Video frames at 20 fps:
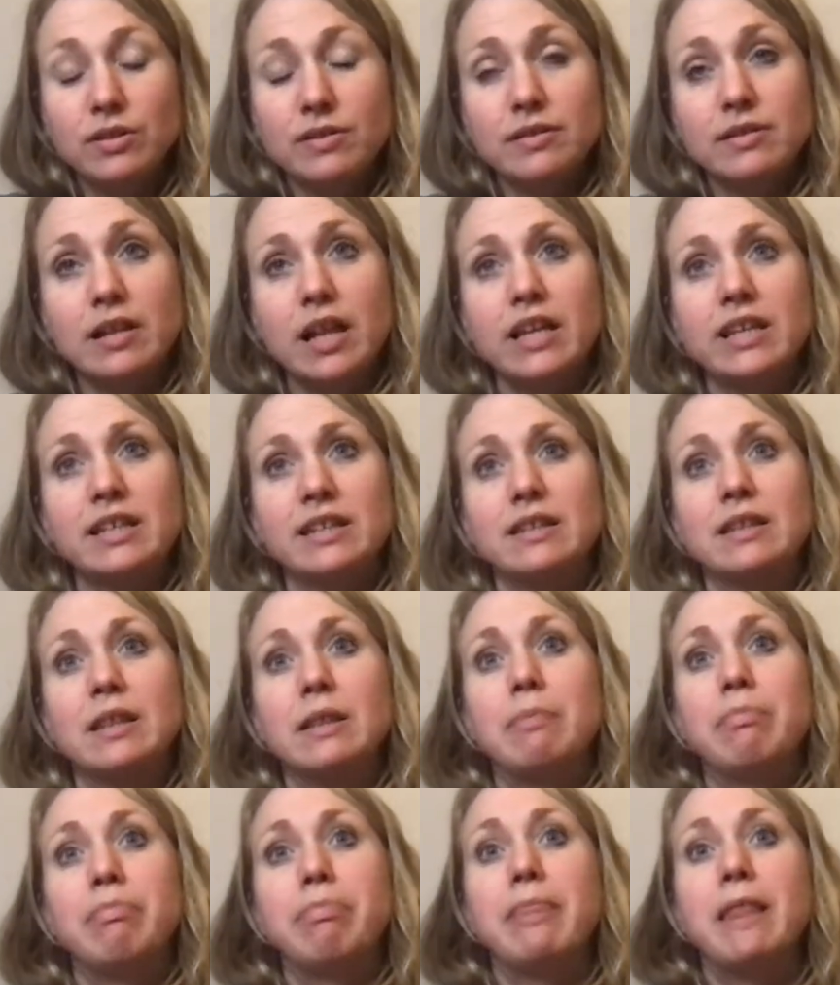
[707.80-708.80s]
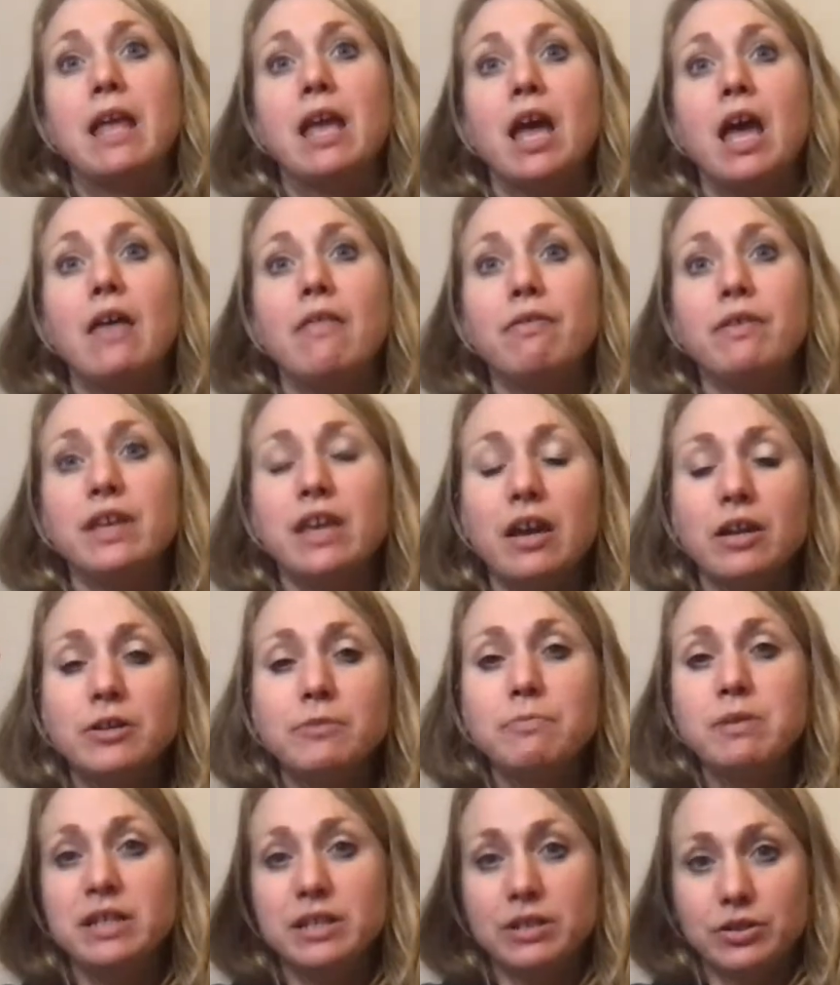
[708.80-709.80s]
like the
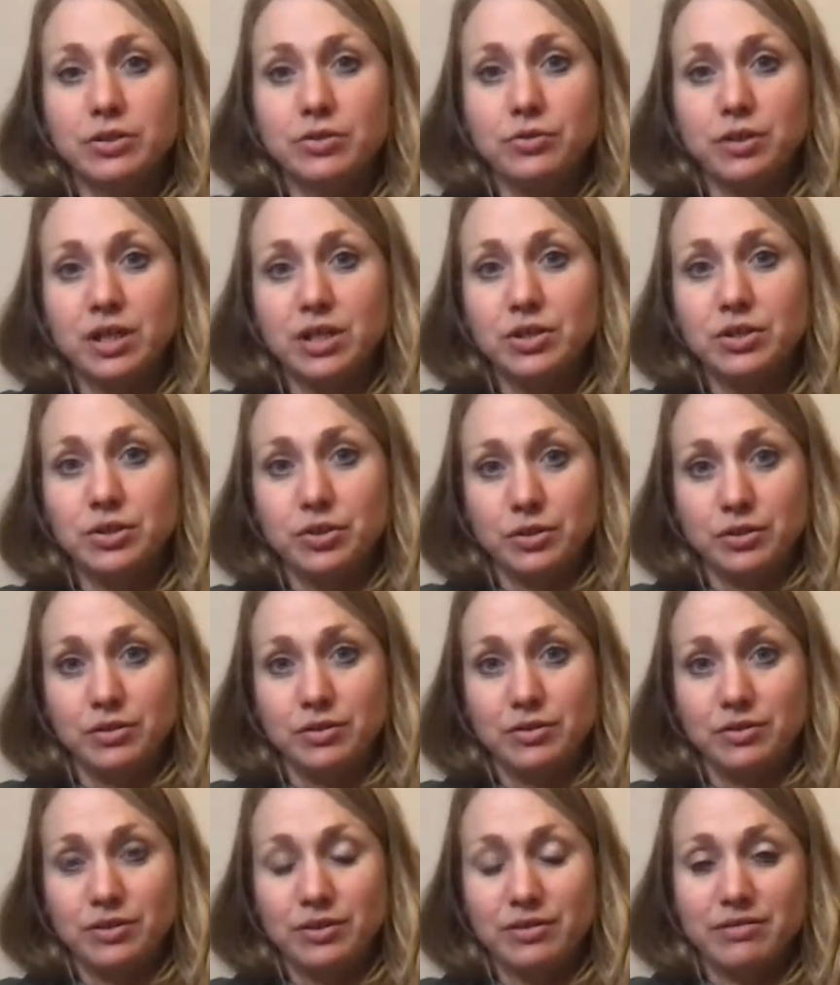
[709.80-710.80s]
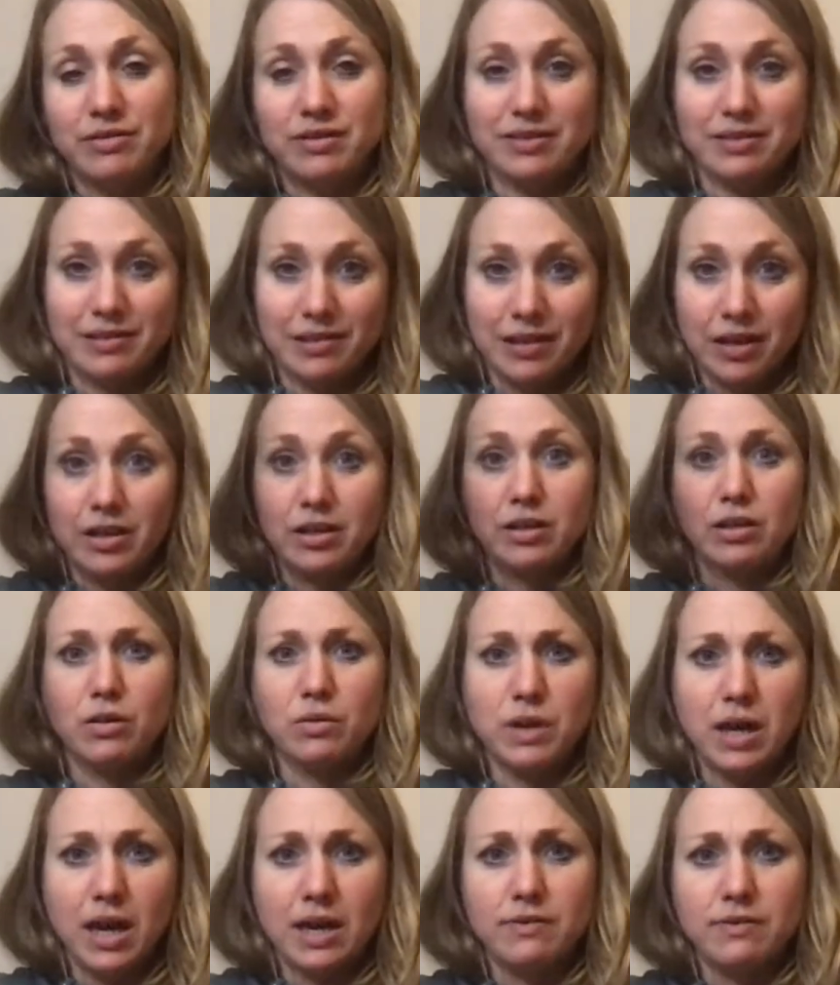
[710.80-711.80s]
administration. This is like,
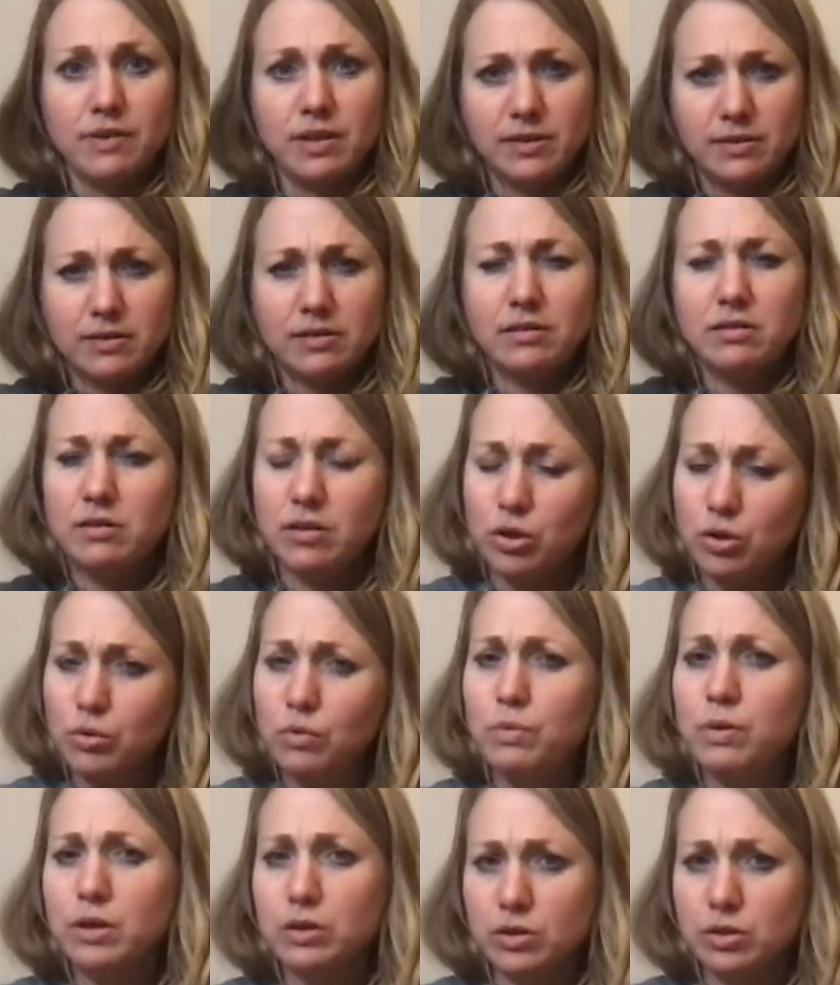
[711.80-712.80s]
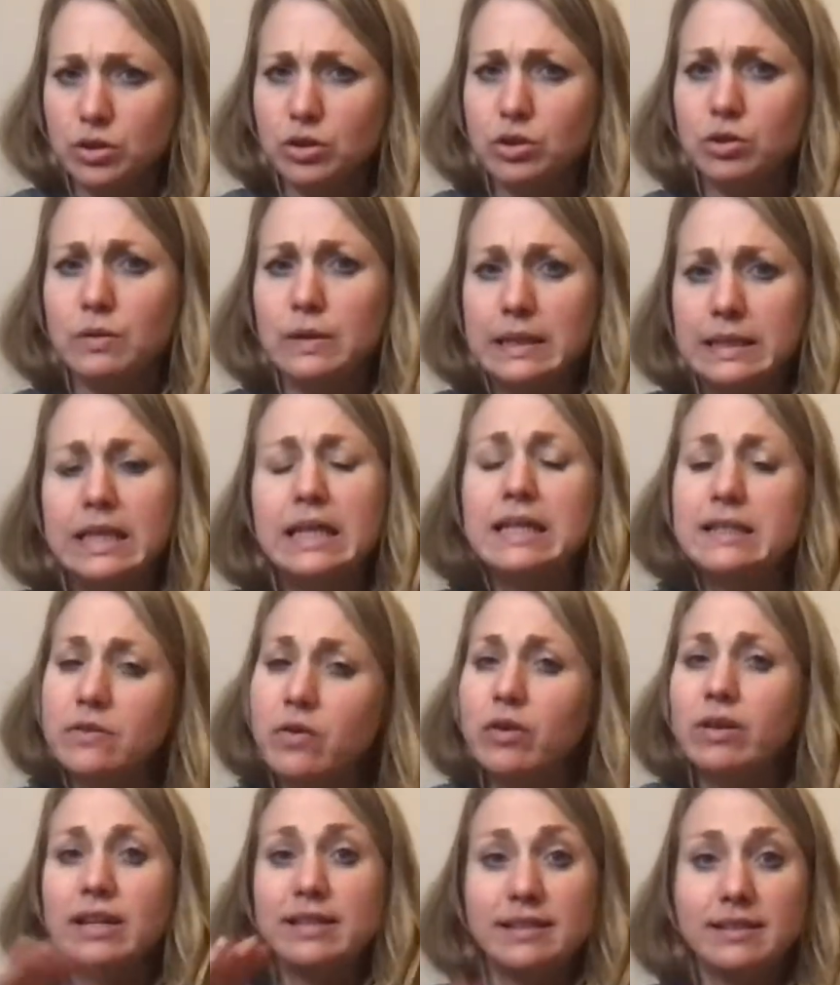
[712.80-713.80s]
okay, this is who we're going to do it. It's
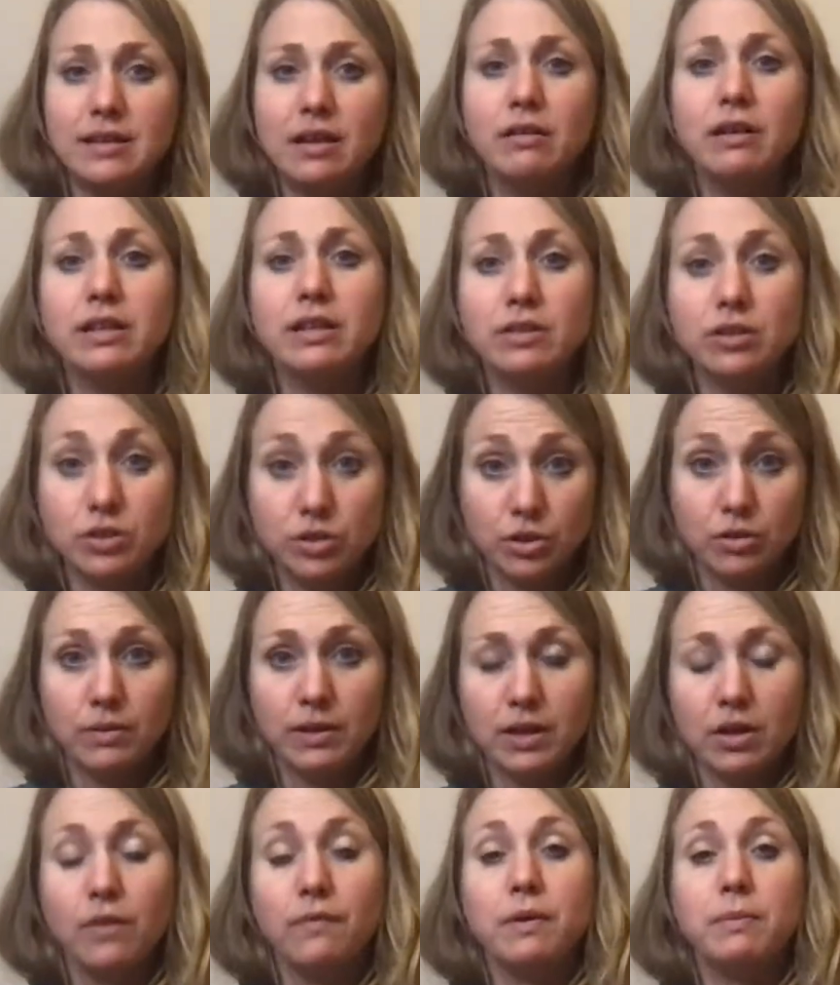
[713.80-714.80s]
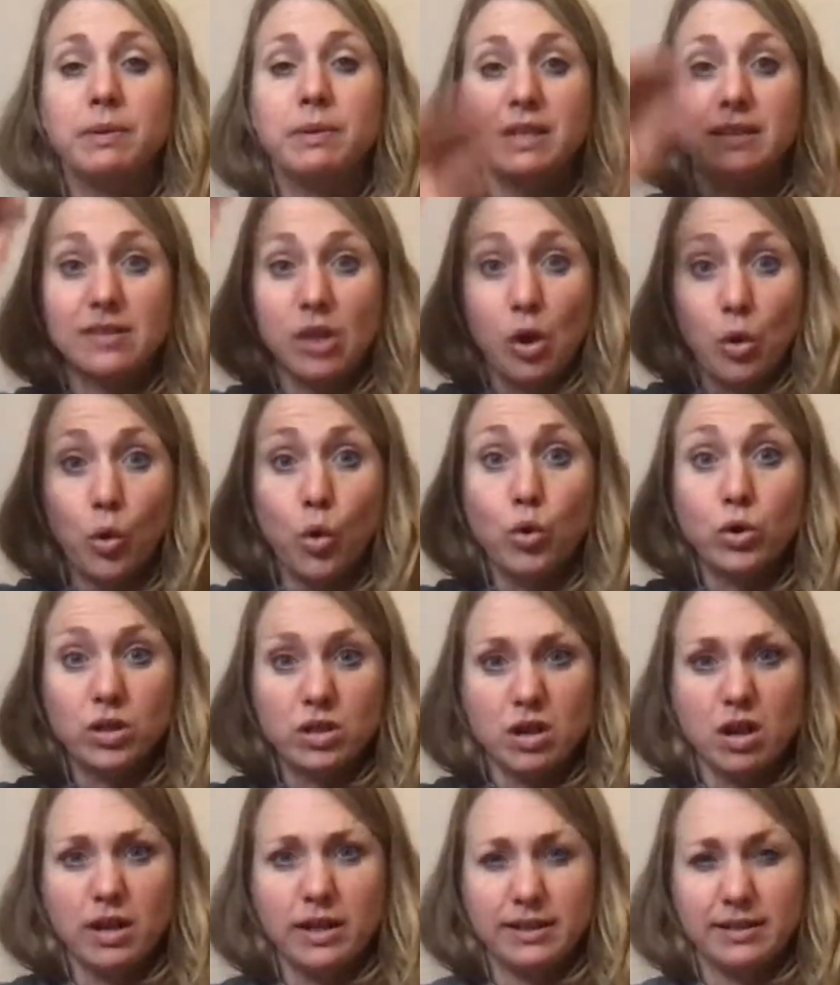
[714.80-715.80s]
not necessarily the doing of it, but it's the
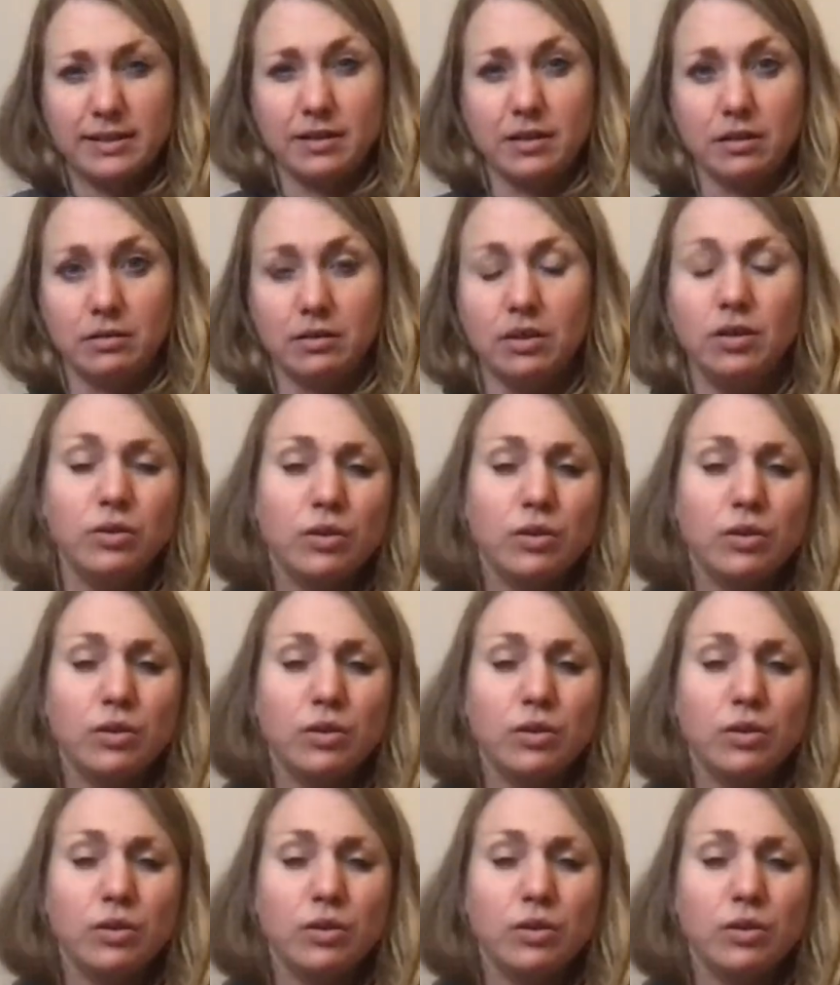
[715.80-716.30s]
organizing.